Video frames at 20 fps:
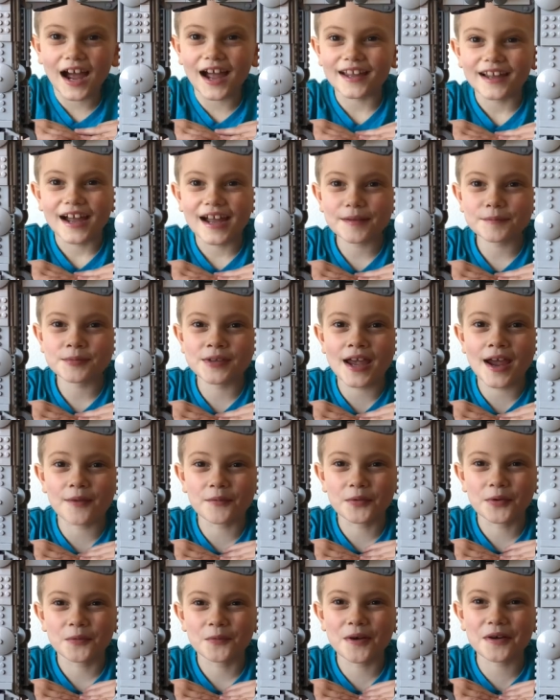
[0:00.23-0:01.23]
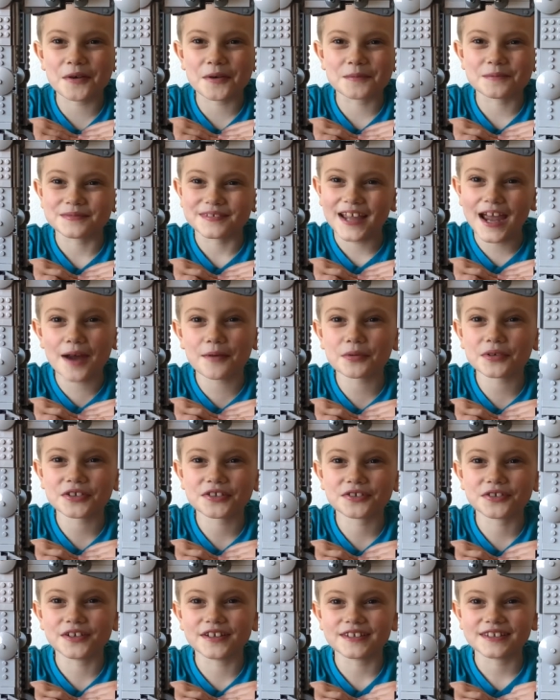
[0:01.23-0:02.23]
Hi, I'm Tabor. Welcome to Tabor's
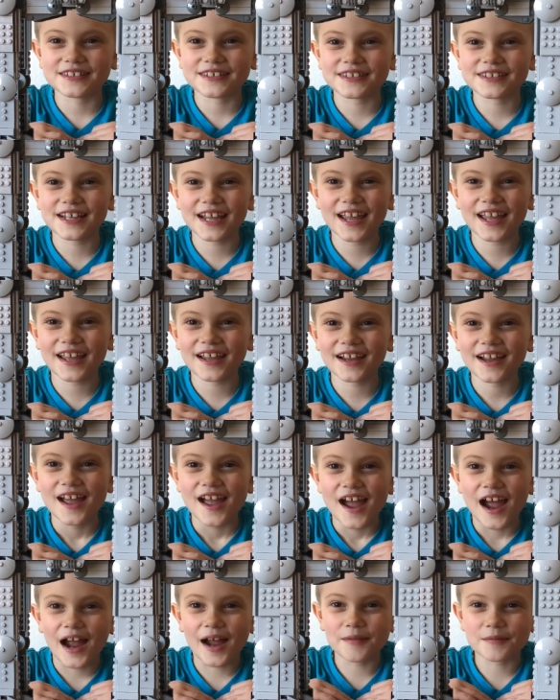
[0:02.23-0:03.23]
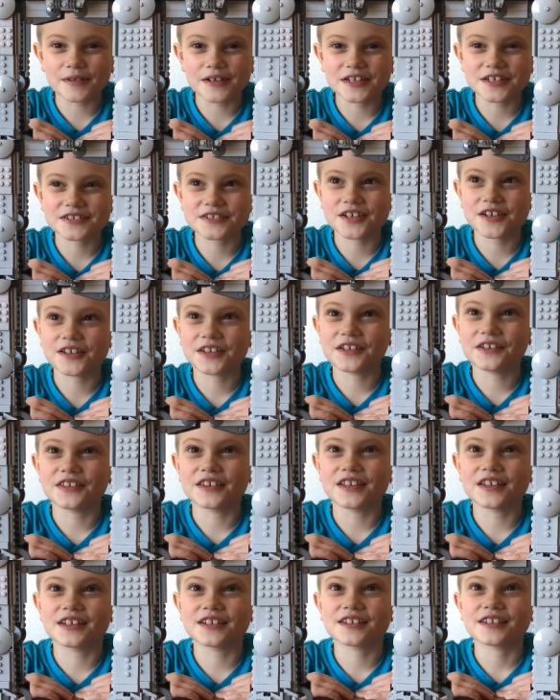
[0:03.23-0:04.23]
Toys. Today, I'm going to show you
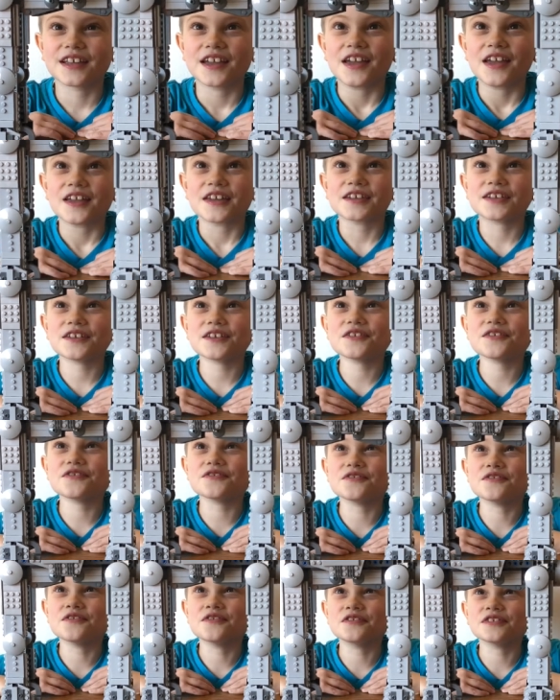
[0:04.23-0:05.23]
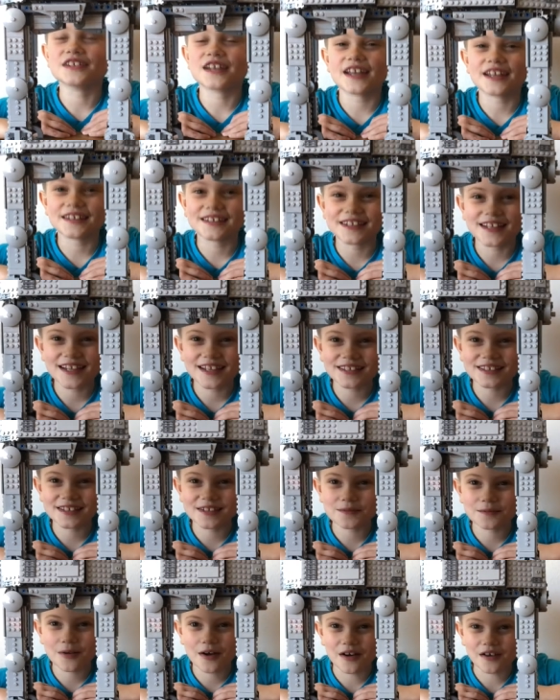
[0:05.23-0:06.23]
this huge AT-AT
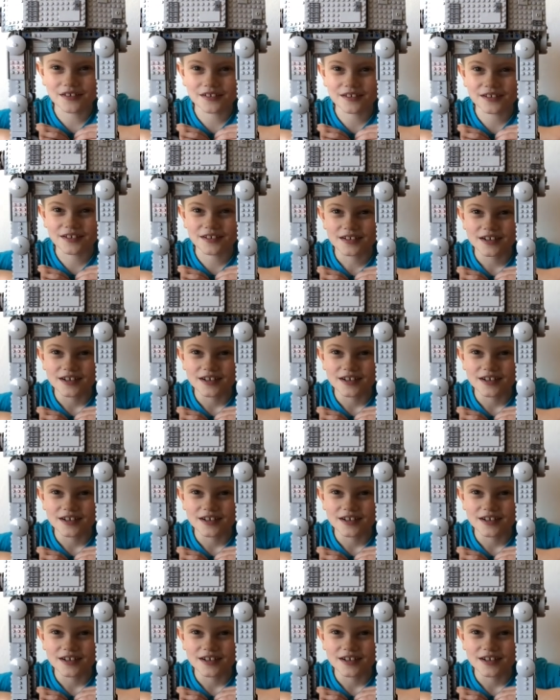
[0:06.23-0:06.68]
walker.